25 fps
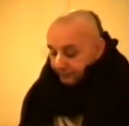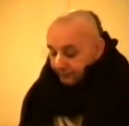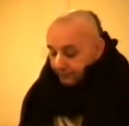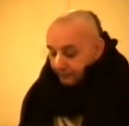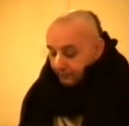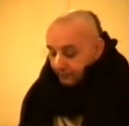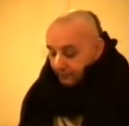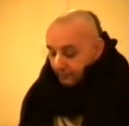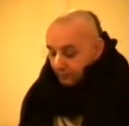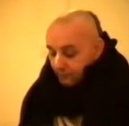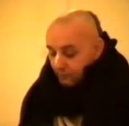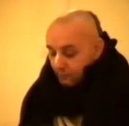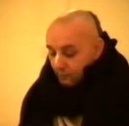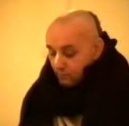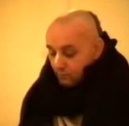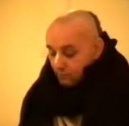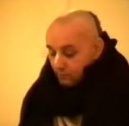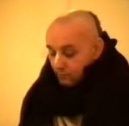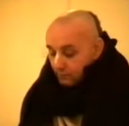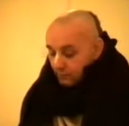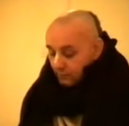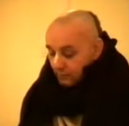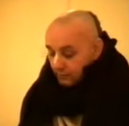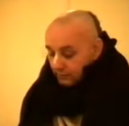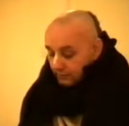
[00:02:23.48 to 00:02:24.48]

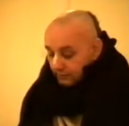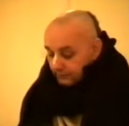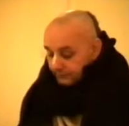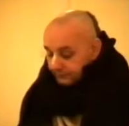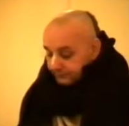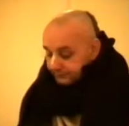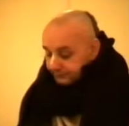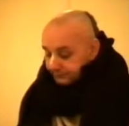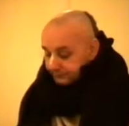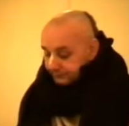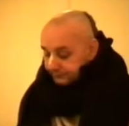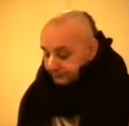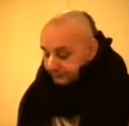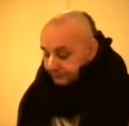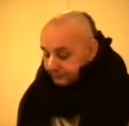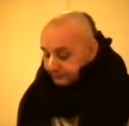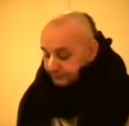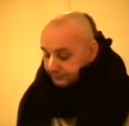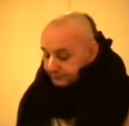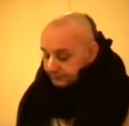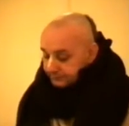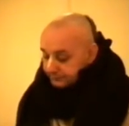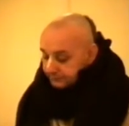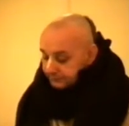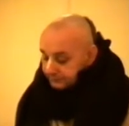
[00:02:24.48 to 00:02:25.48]

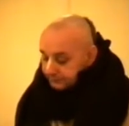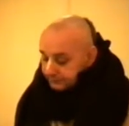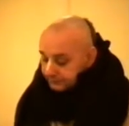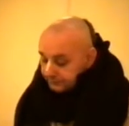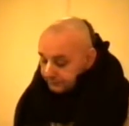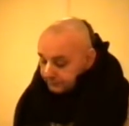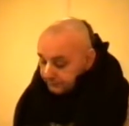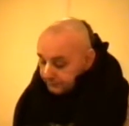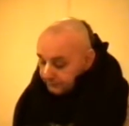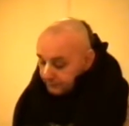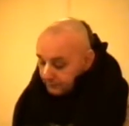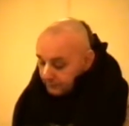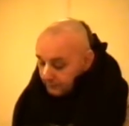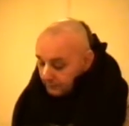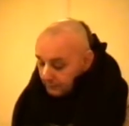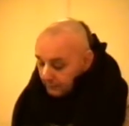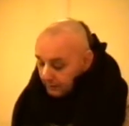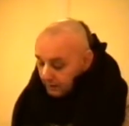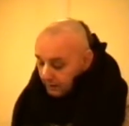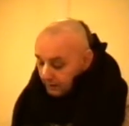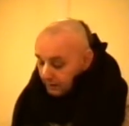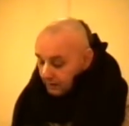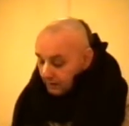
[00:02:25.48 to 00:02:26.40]
(no one is talking)